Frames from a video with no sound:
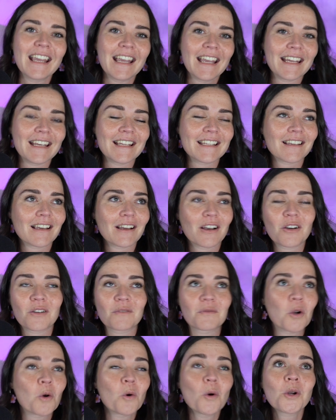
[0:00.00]
It is a
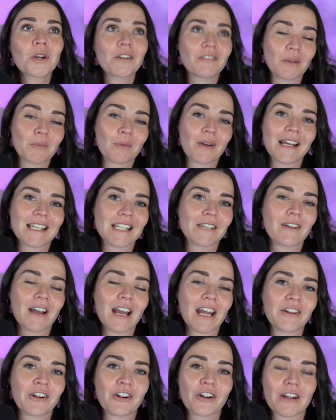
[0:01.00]
quarter of the price of
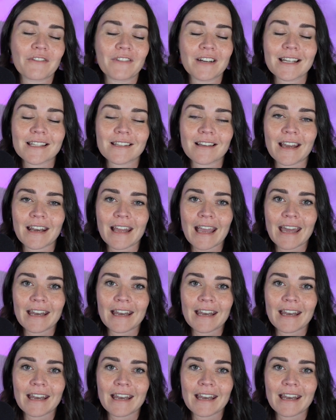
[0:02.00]
hiring a graphic designer,